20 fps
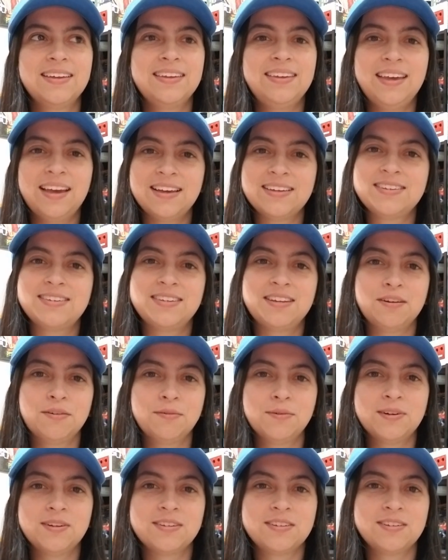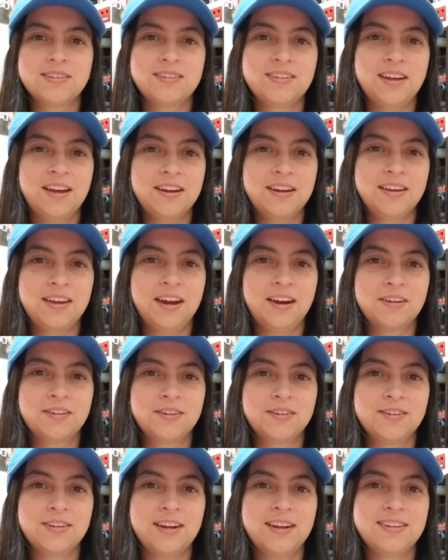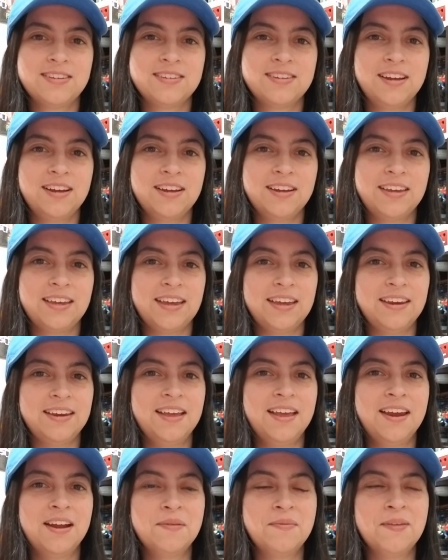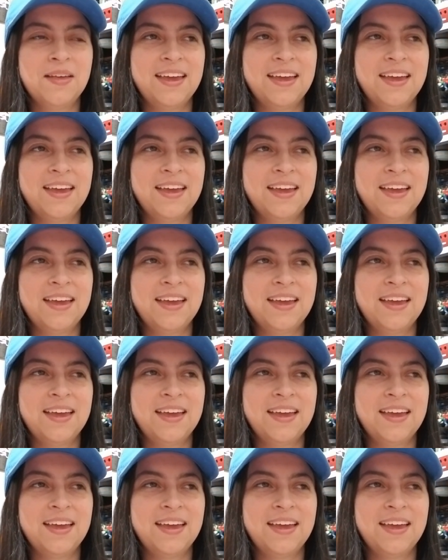Yes, there was a ton of characters that I saw again, and I'm